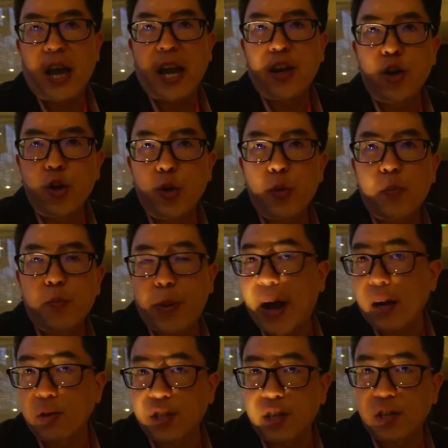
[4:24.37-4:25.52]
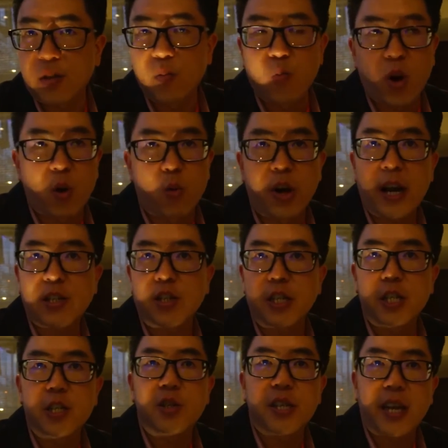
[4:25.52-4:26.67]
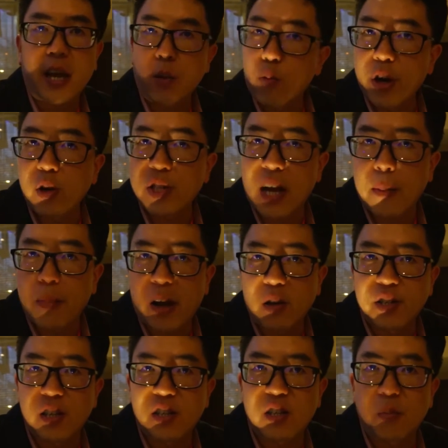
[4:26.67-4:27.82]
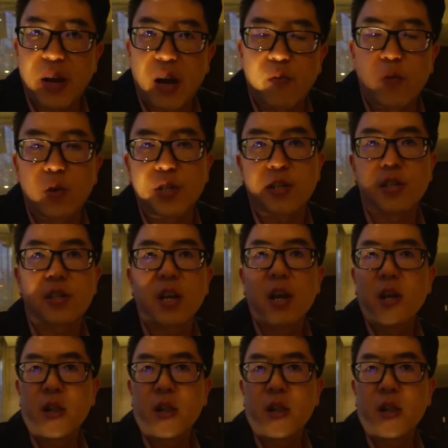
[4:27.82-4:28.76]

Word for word: a new battle system where we're actually using a real-time battle system now versus